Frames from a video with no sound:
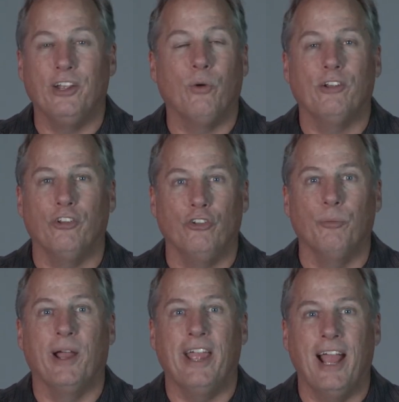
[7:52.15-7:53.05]
questions you
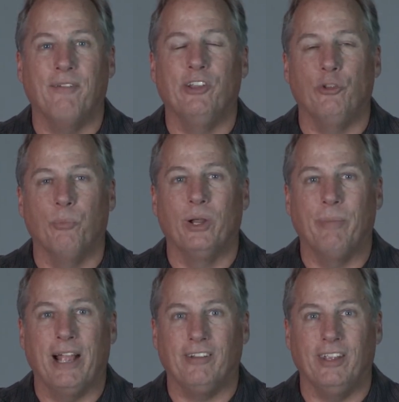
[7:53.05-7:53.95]
might have that you bring
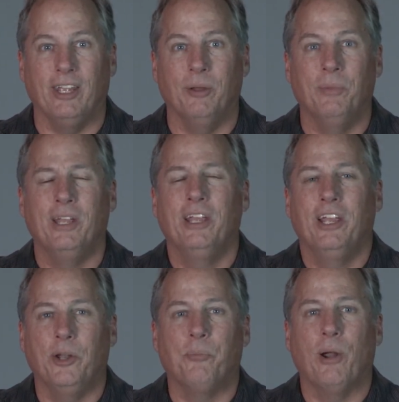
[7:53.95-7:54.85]
back to him
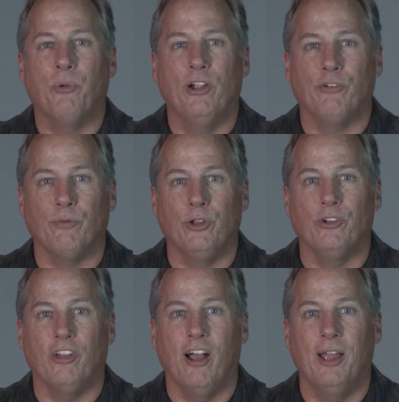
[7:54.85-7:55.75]
in preparation for your
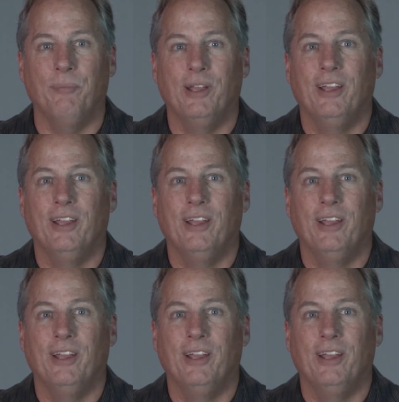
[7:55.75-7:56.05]
time,